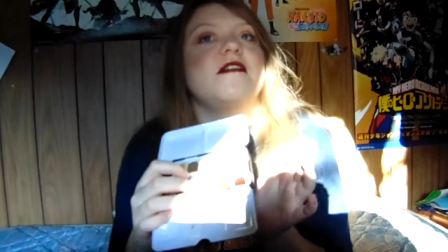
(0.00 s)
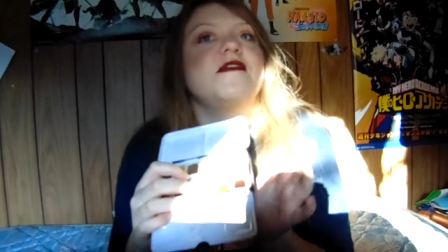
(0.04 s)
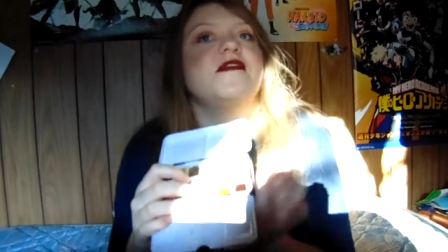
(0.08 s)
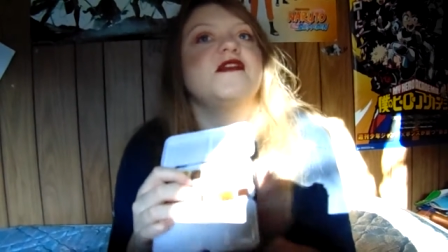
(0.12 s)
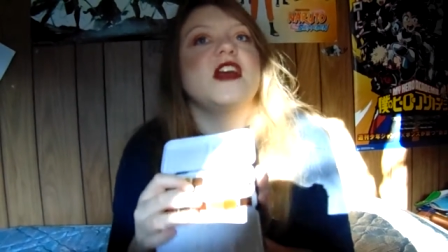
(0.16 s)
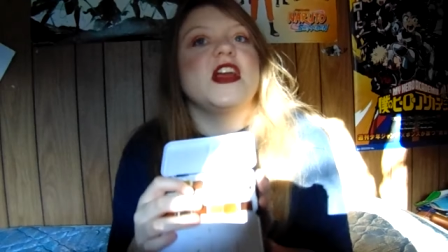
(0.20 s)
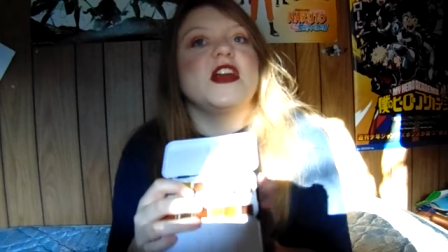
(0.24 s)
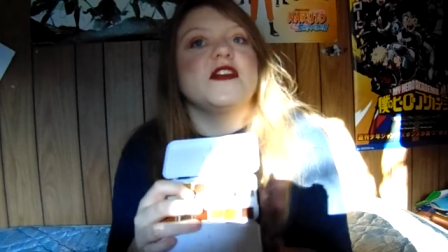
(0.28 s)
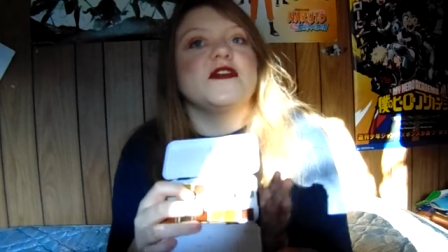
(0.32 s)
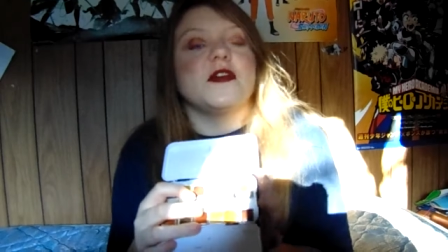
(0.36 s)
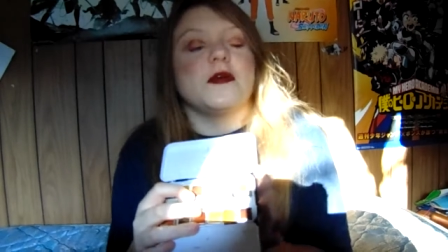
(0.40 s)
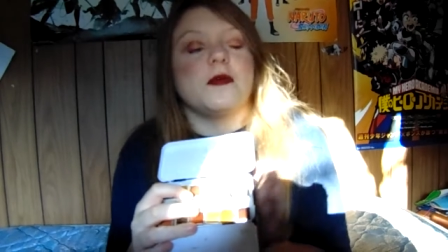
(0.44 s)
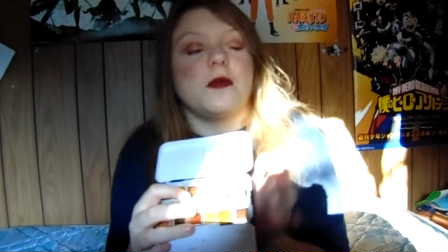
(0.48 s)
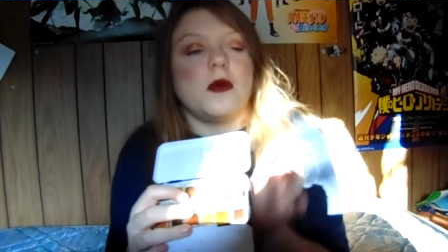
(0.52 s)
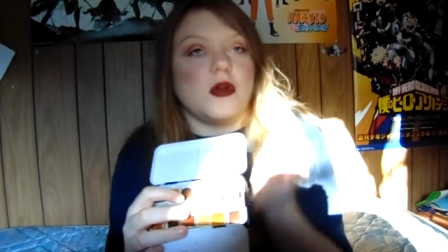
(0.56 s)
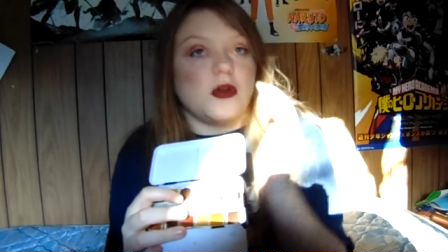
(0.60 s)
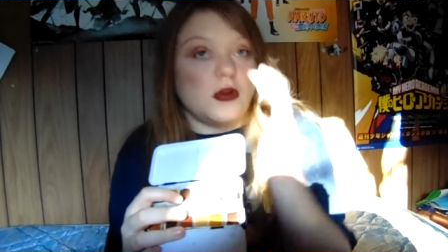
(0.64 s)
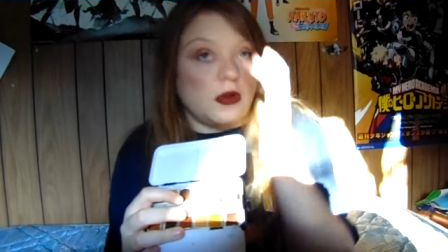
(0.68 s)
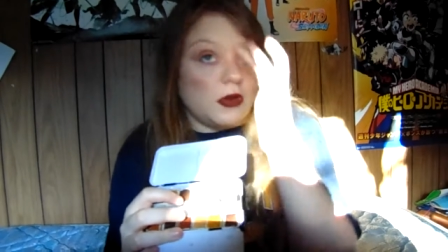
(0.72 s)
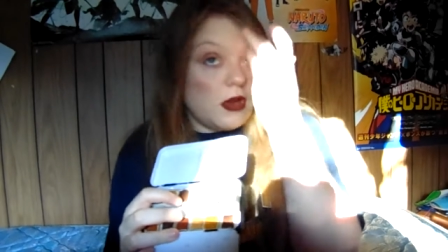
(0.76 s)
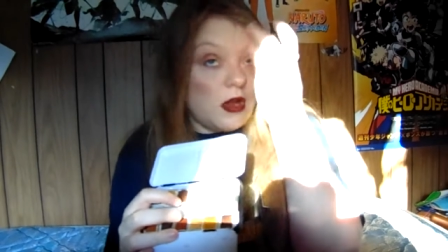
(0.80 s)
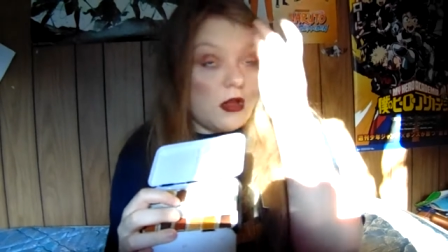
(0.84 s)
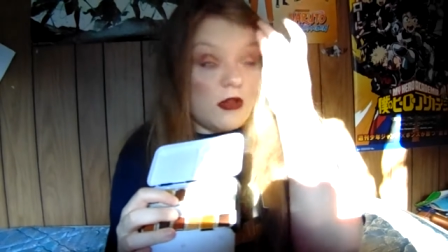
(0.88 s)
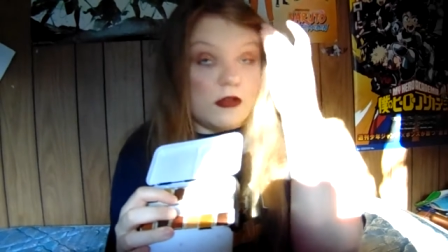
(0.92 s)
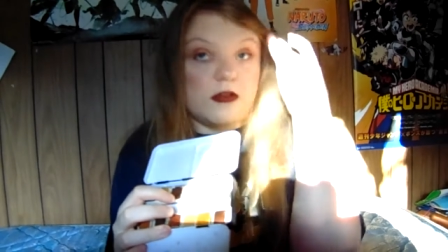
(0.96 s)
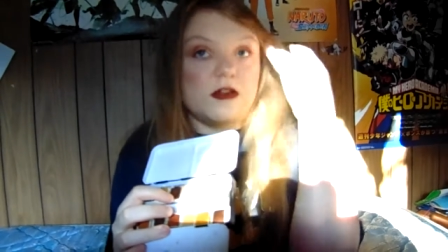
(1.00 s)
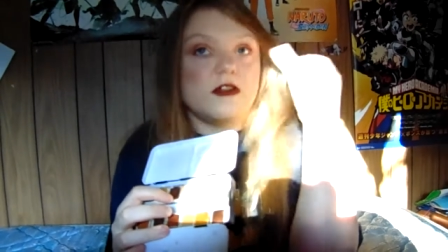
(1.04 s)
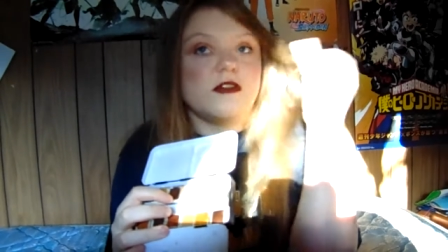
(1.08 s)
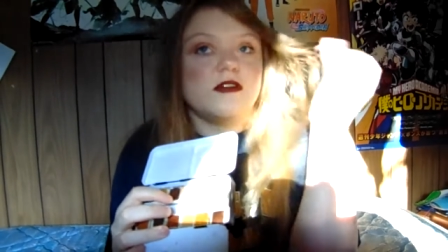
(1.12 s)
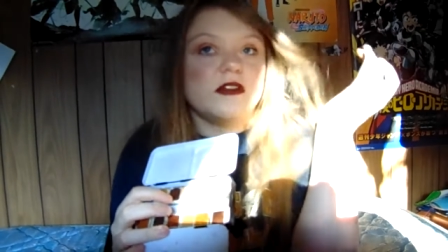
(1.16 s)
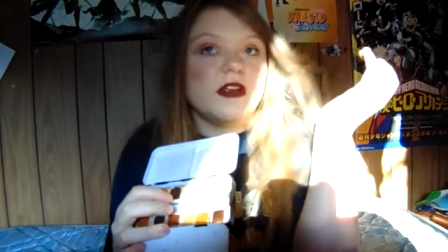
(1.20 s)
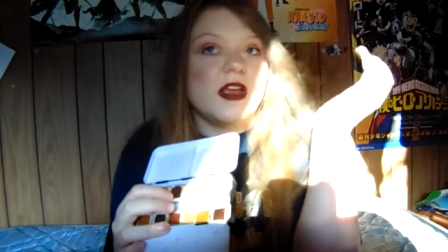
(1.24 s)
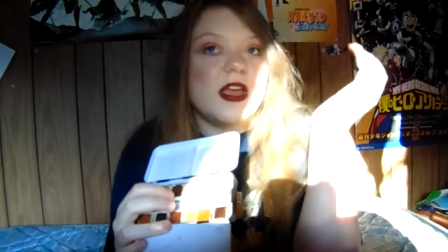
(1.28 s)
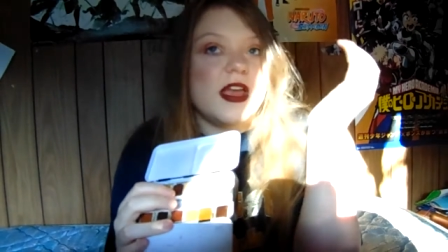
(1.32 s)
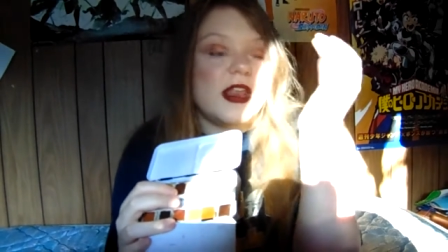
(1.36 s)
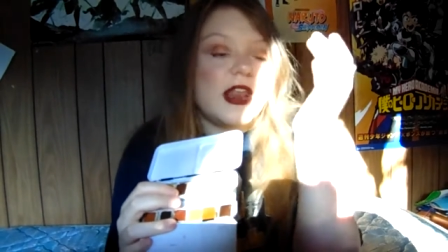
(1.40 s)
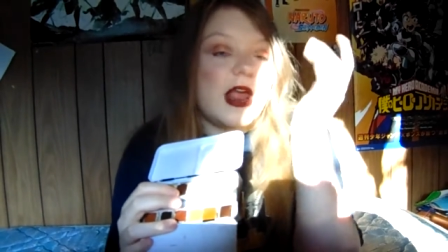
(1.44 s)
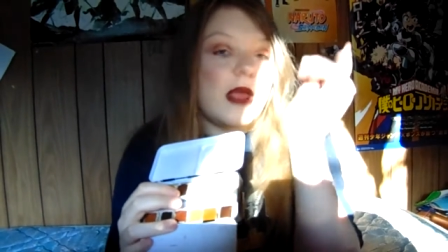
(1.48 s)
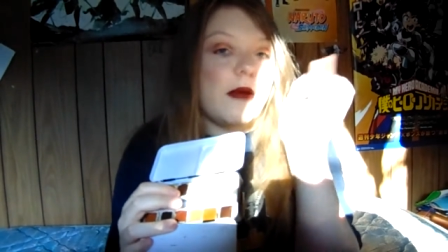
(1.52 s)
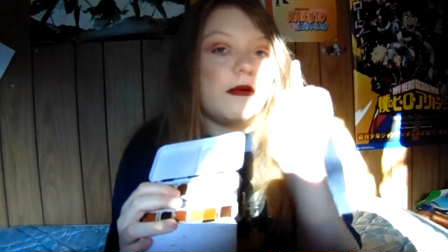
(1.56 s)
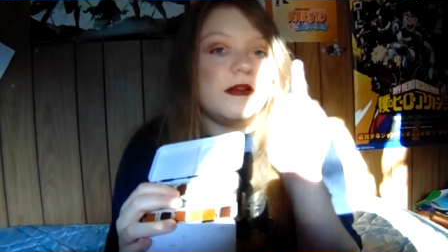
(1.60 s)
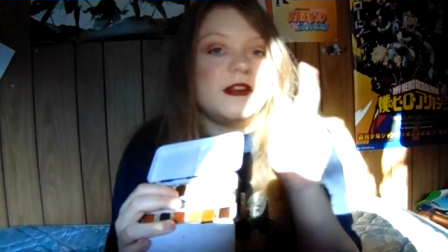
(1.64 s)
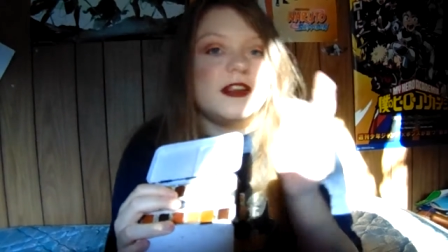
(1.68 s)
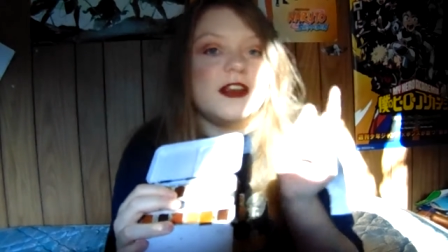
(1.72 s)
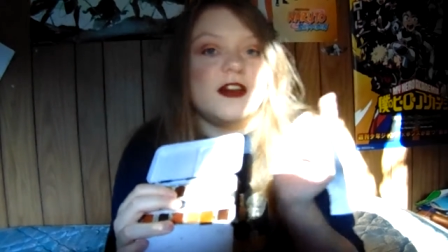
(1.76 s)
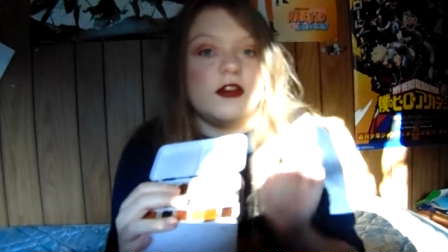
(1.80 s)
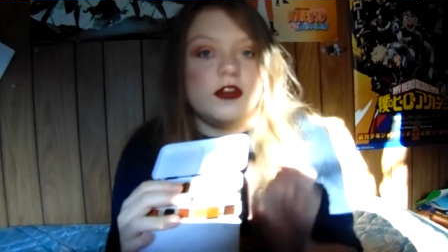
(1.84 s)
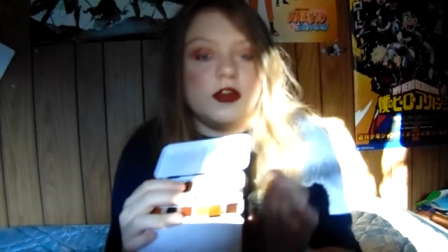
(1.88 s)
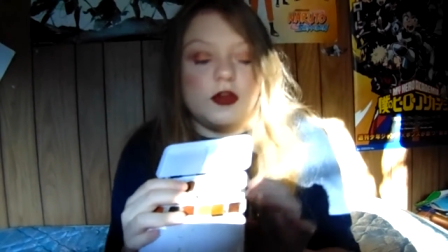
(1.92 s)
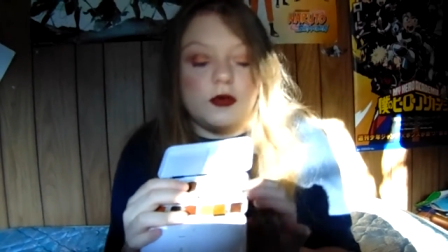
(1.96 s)
favorite watercolors. And I will
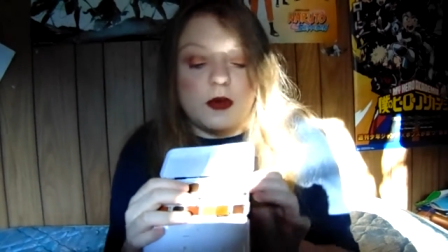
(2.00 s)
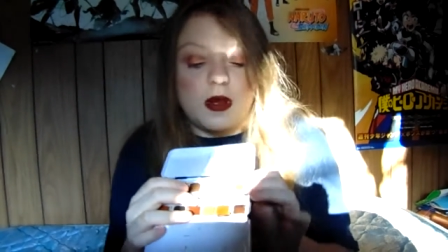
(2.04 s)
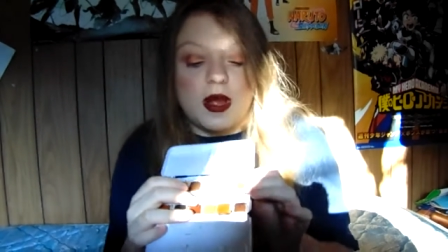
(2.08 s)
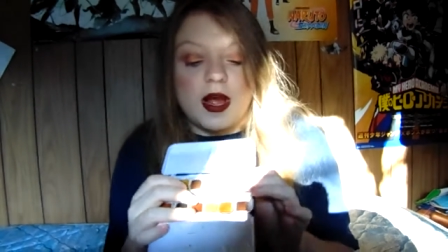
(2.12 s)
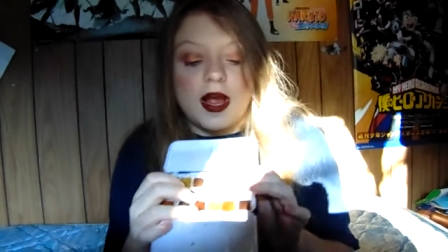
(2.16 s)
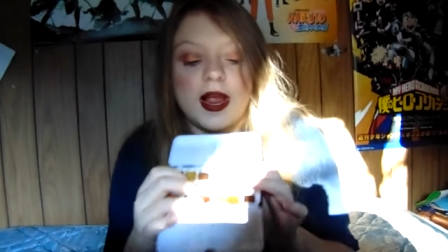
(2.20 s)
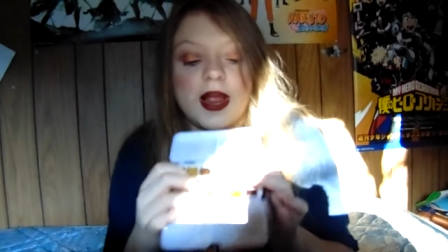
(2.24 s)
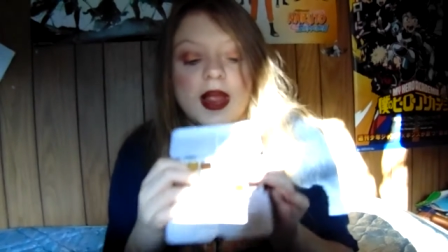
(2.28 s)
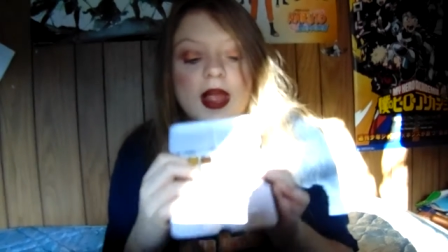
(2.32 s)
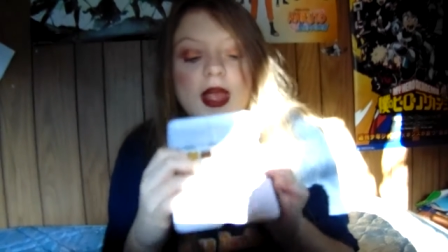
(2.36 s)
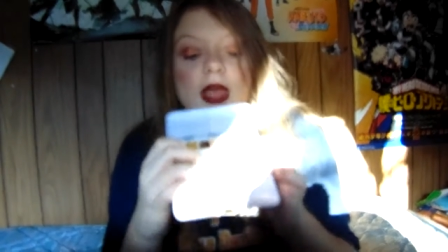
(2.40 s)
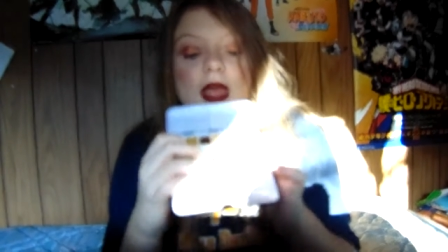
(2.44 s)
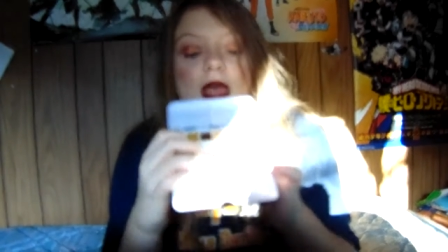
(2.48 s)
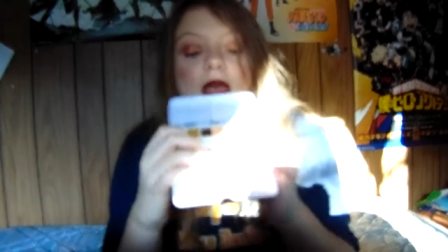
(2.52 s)
tell you why.